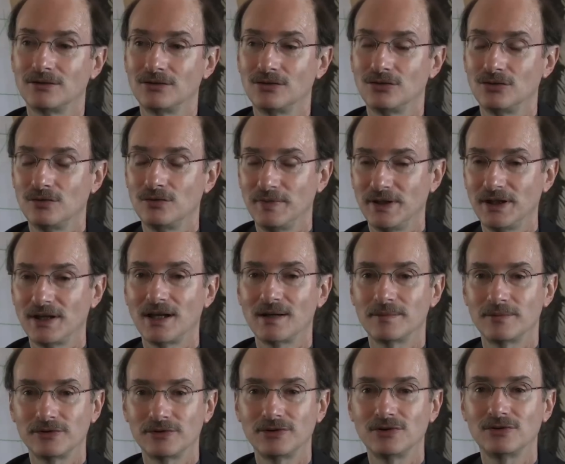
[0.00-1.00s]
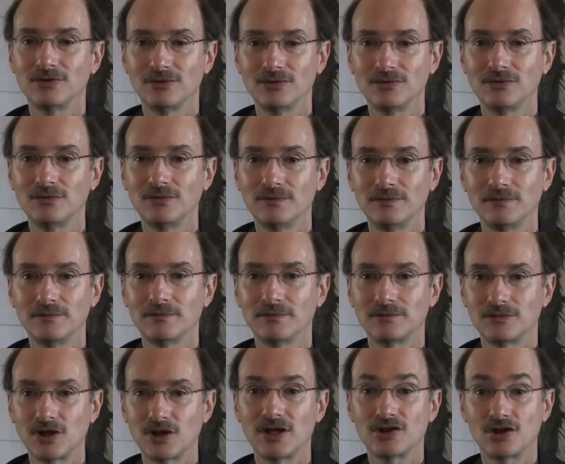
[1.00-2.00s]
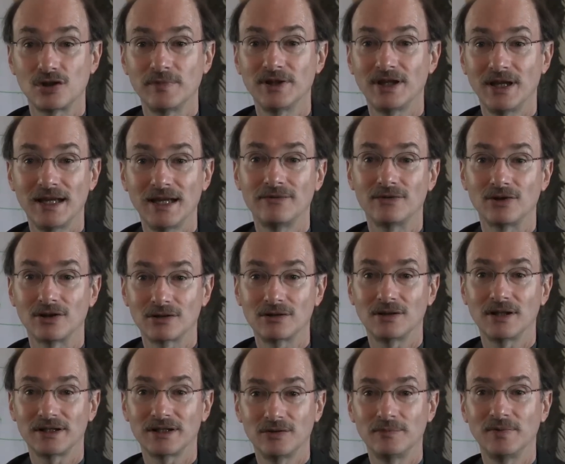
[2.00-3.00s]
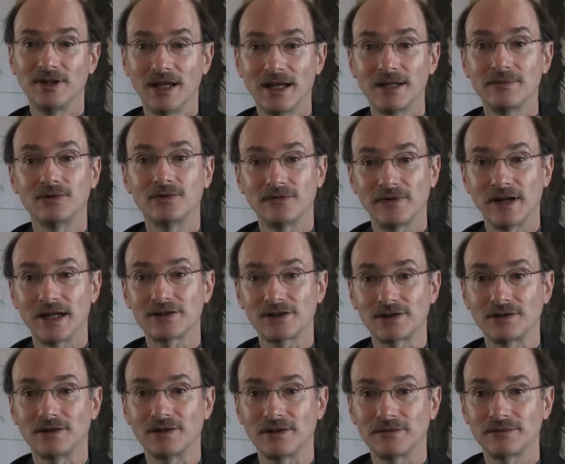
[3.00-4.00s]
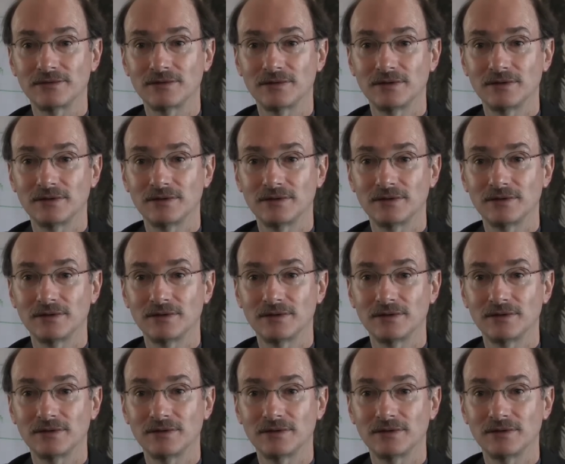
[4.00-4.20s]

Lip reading: to be able to change our behavior, our collective behavior, fast enough?